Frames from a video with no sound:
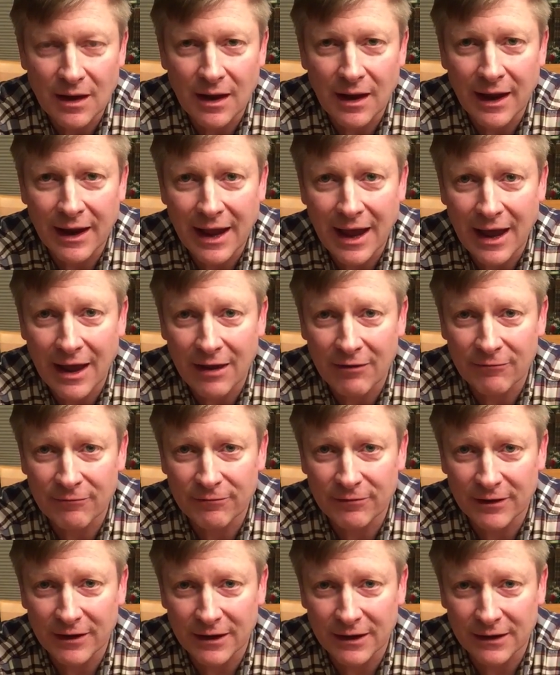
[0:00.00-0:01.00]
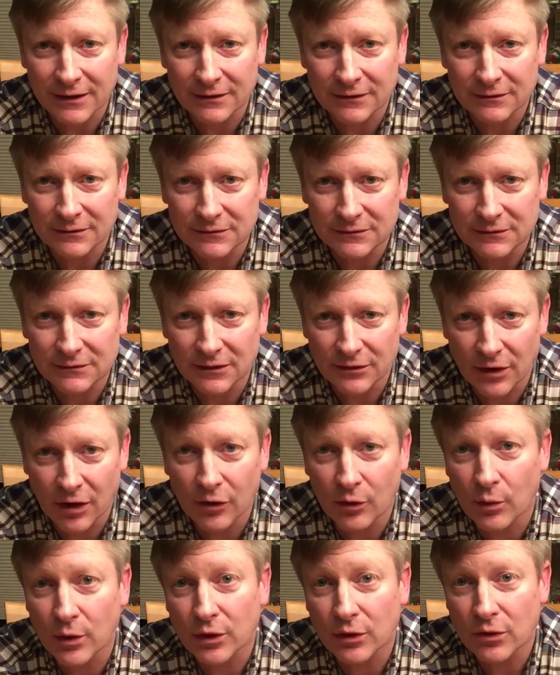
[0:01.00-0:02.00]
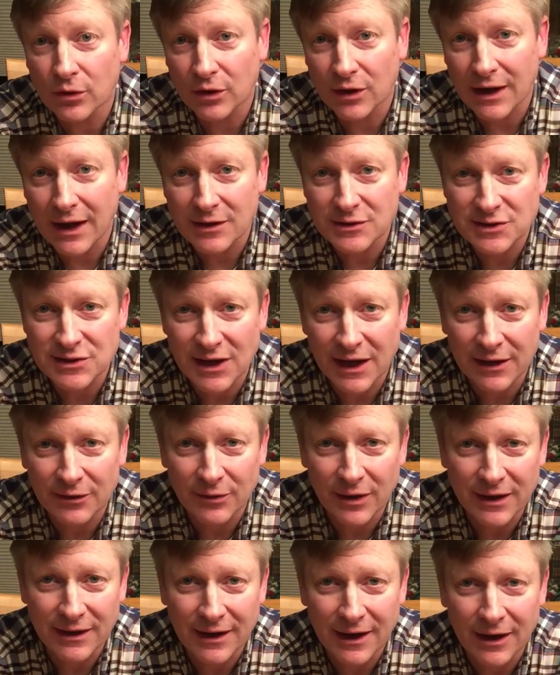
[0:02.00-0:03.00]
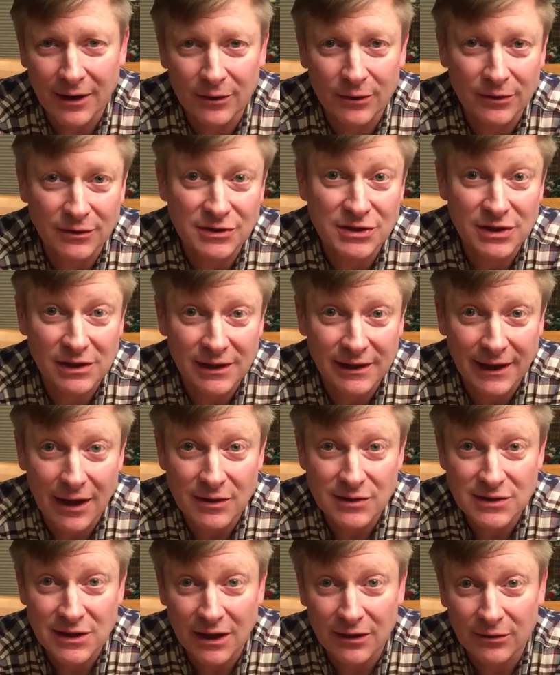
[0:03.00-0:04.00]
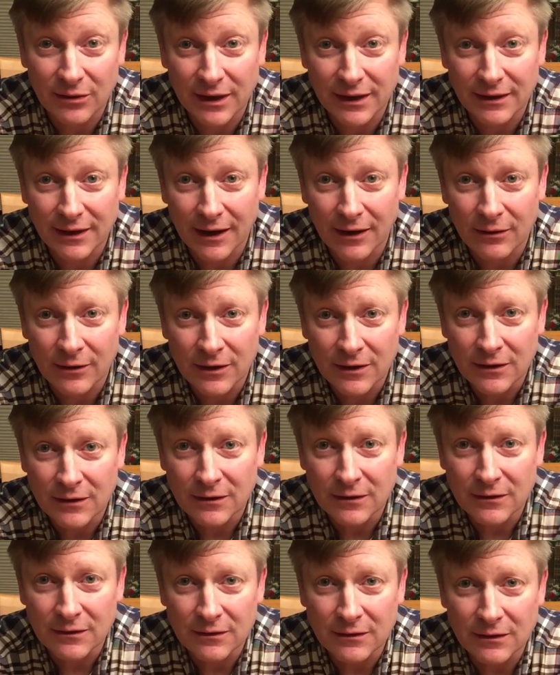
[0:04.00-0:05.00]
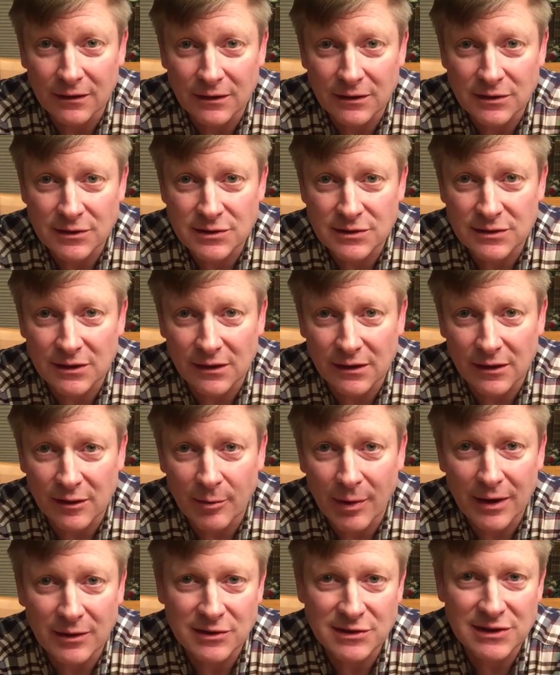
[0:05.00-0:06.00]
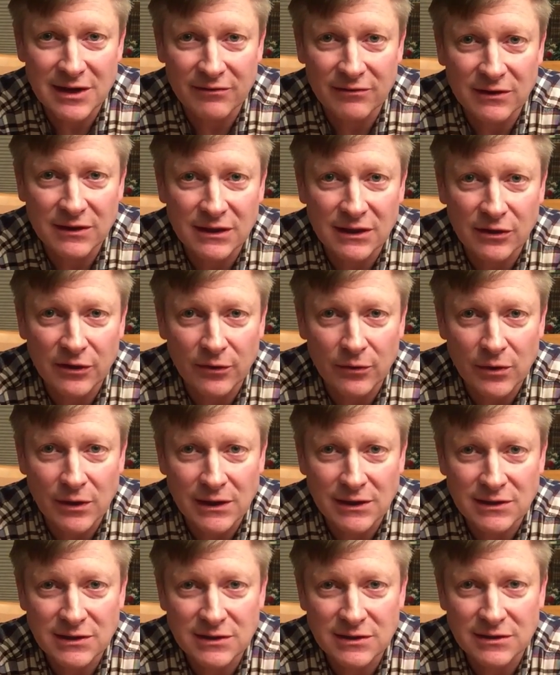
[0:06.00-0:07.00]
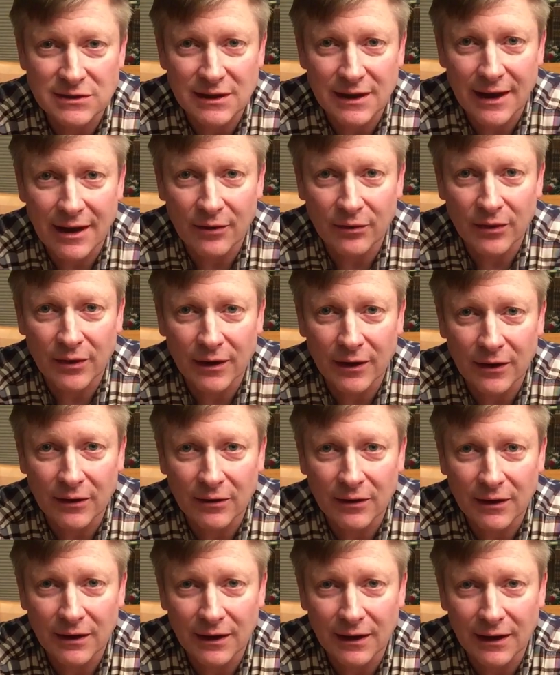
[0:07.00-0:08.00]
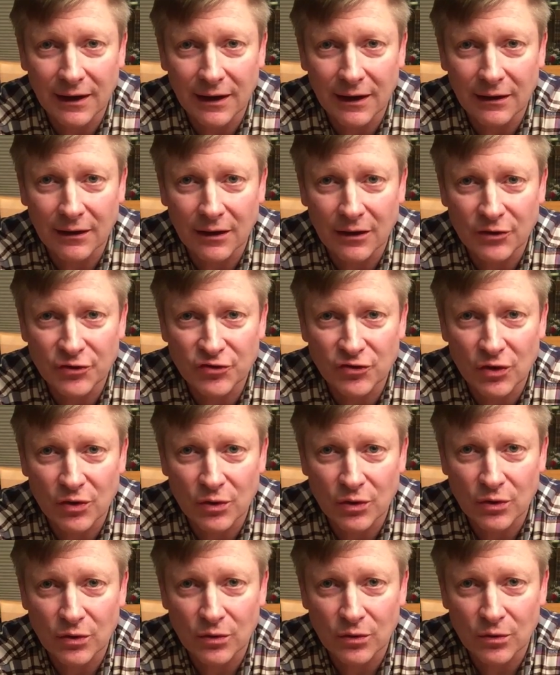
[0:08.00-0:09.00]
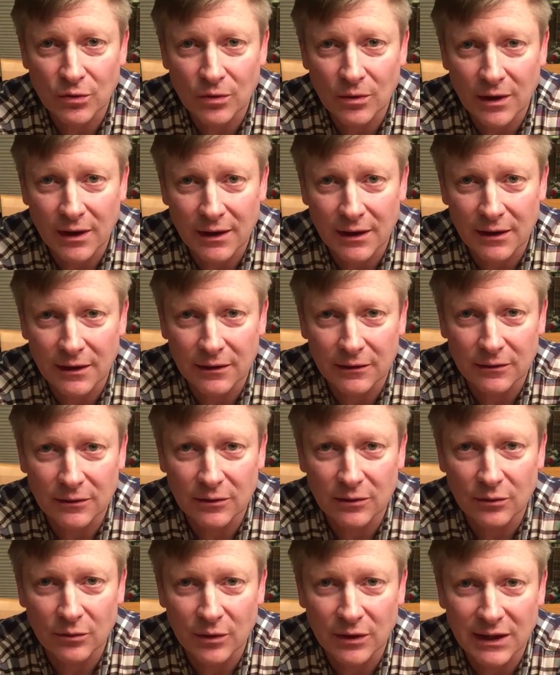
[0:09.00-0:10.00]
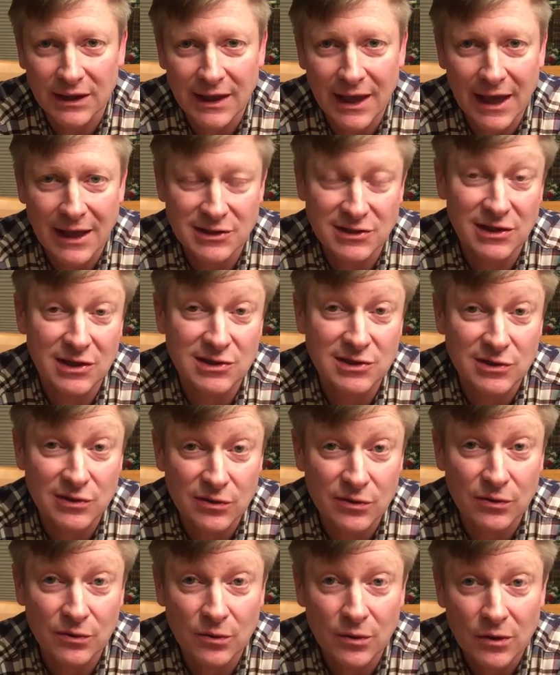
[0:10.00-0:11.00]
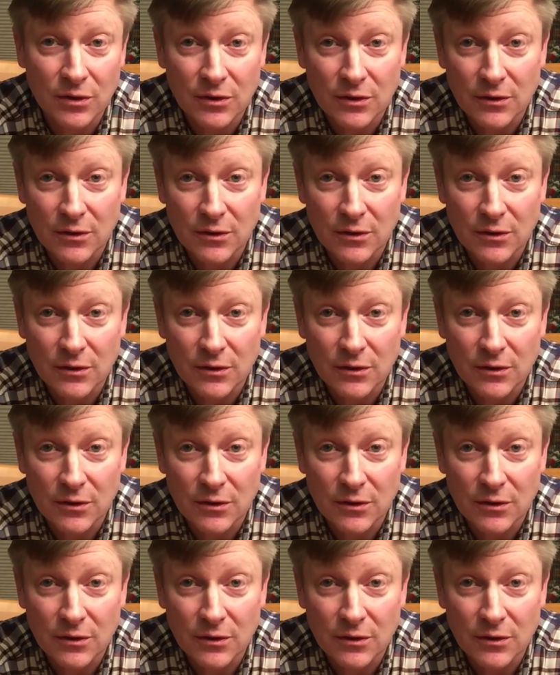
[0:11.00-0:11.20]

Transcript: I have uh, another one cooking outside right now, or chilling outside right now. It's uh, about seventeen degrees out there, and I'll show you uh, what the gas doesn't do